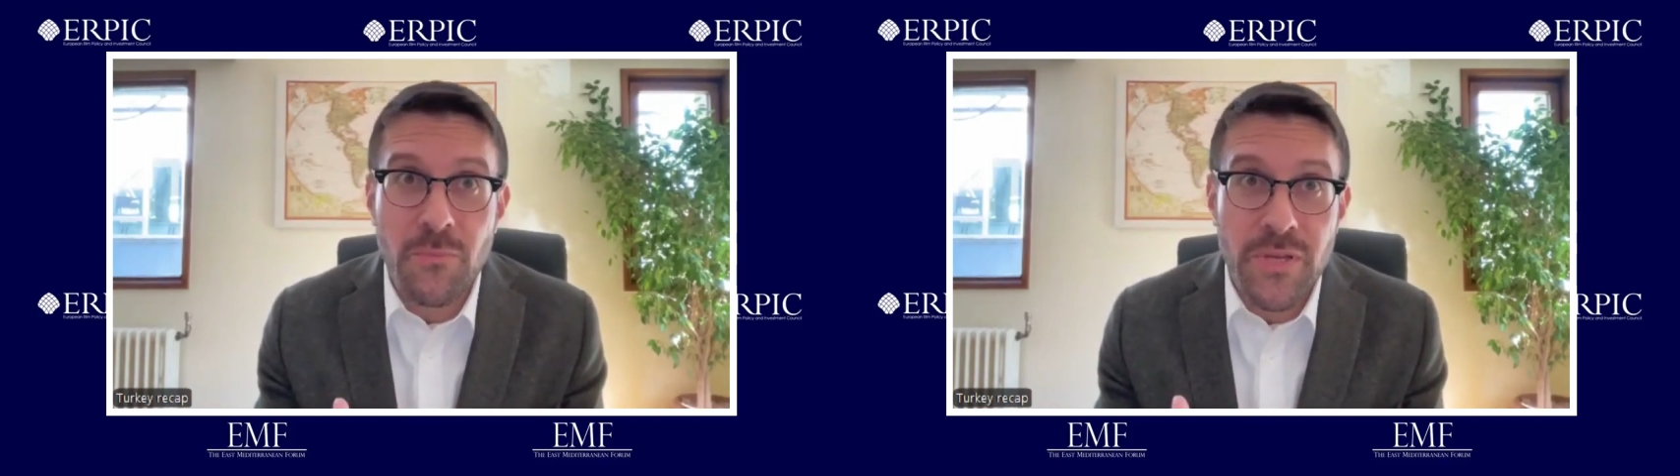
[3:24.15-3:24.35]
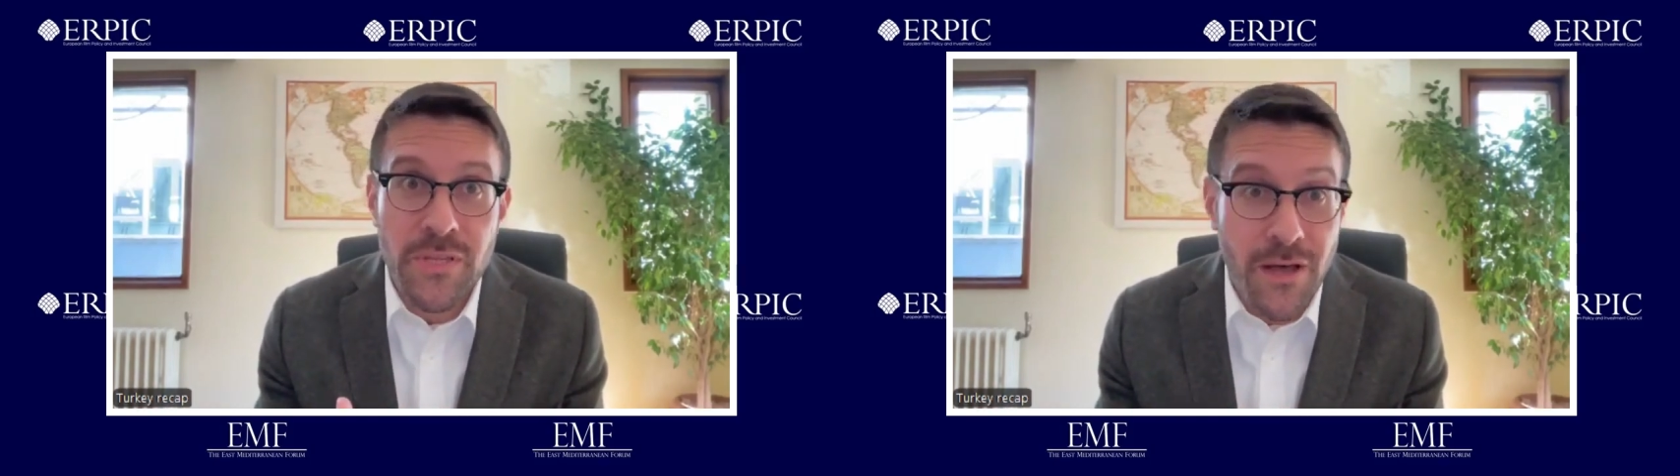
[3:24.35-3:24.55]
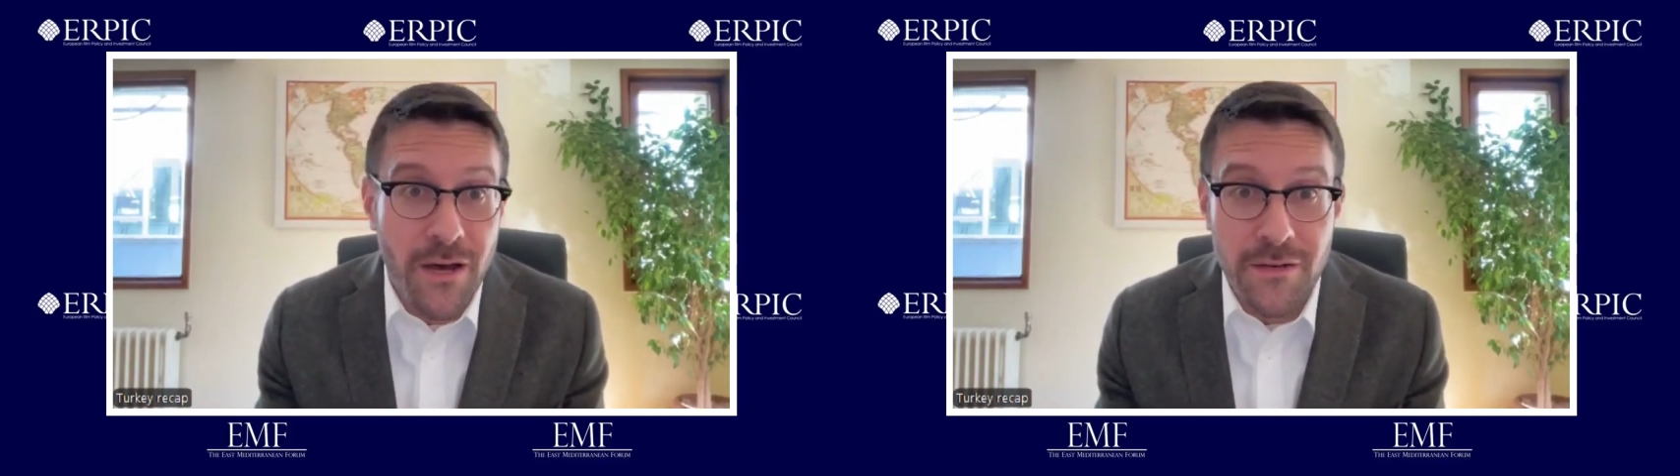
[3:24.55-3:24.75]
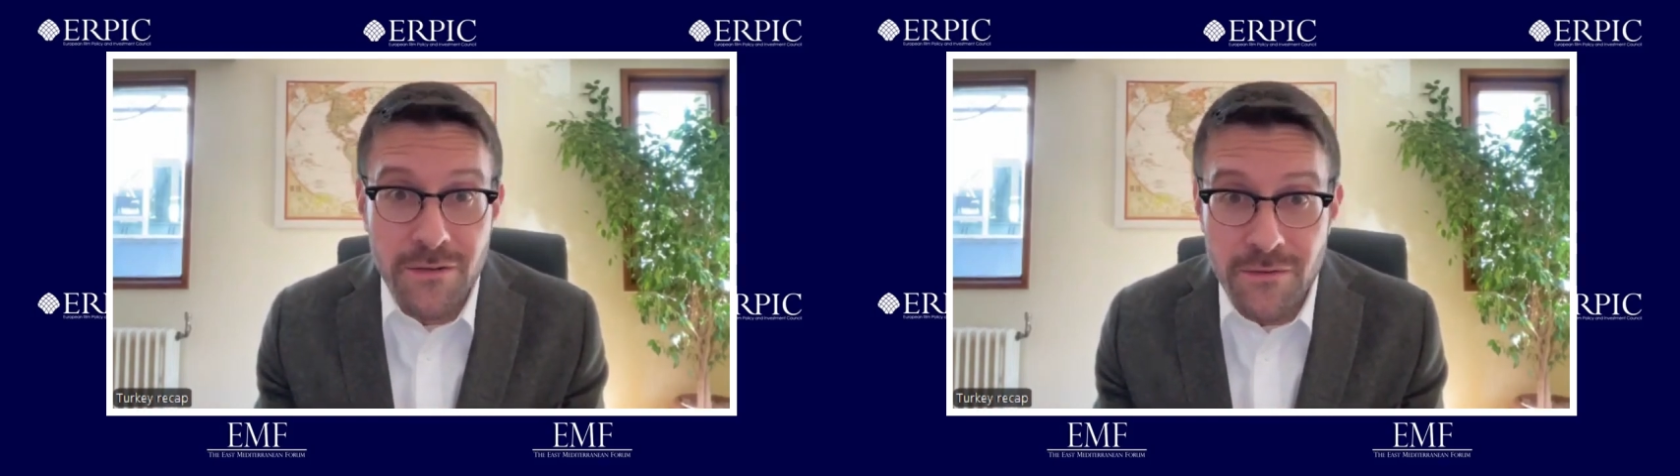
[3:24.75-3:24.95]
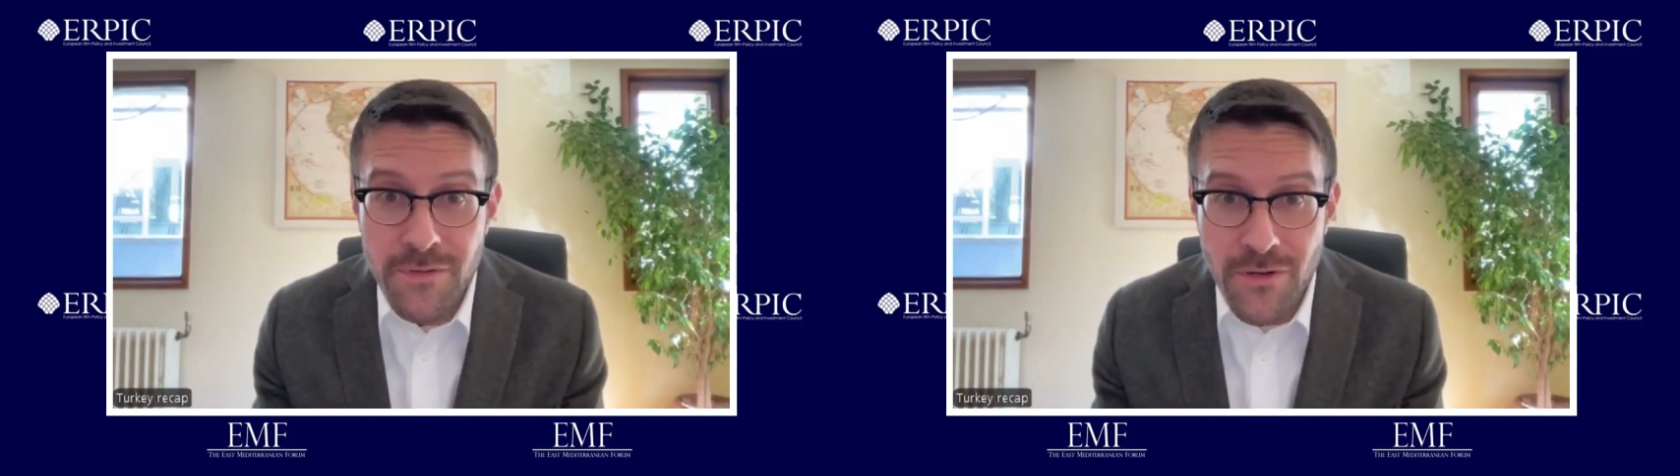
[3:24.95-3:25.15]
bin Laden
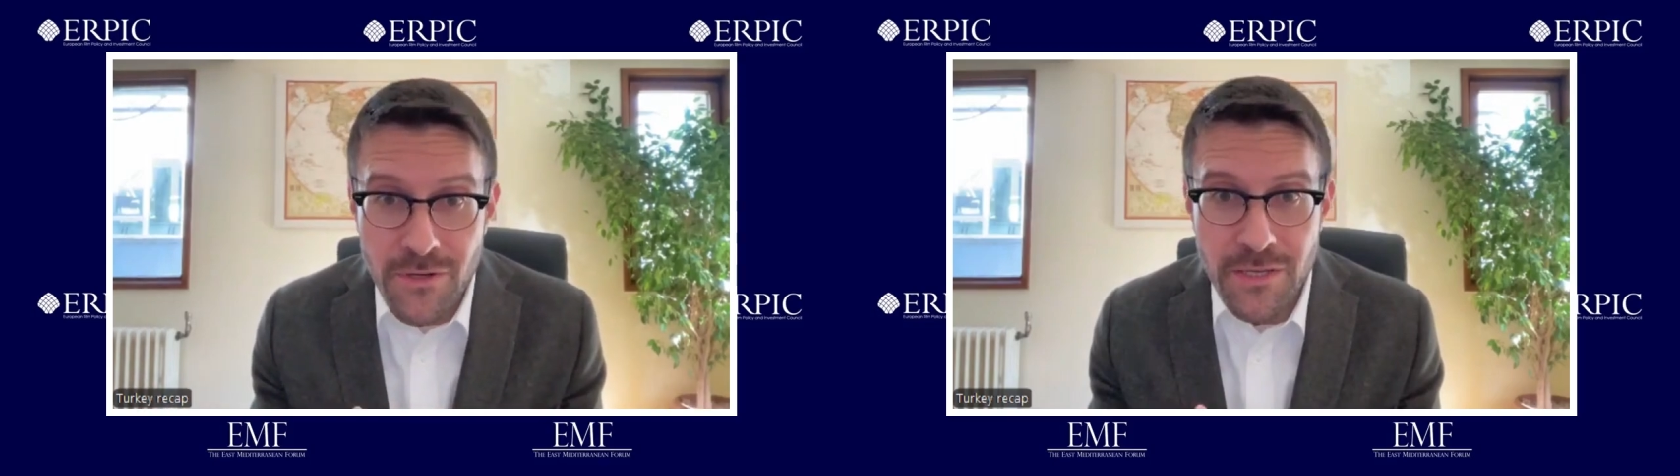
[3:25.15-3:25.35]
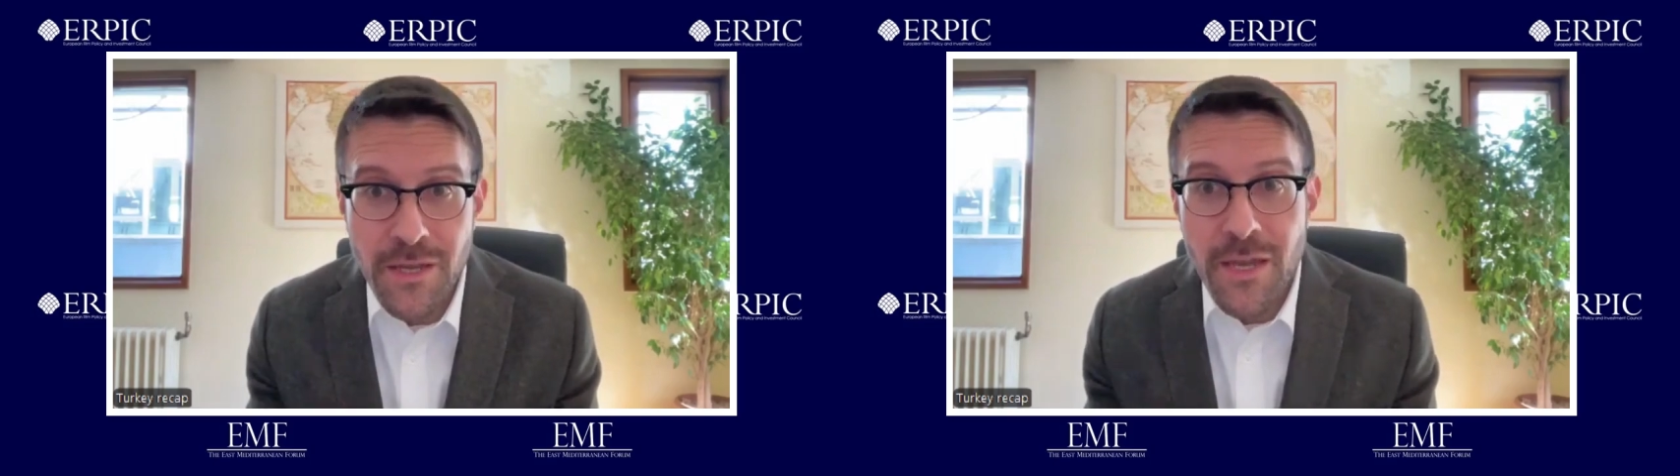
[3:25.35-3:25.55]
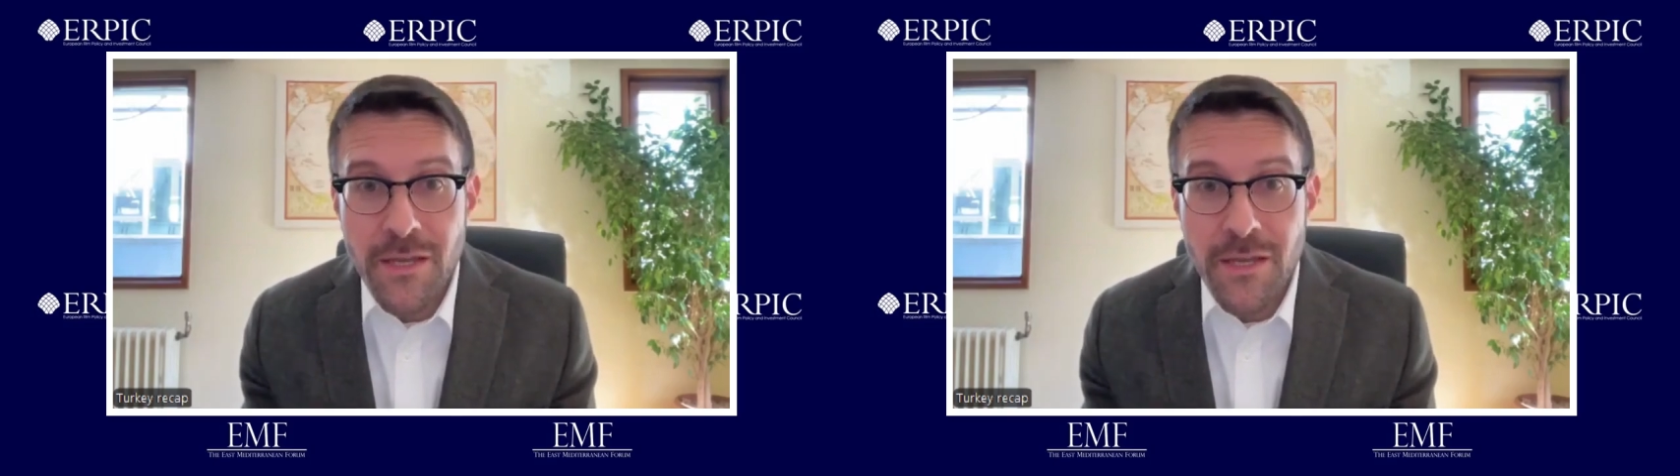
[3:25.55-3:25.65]
of Turkey.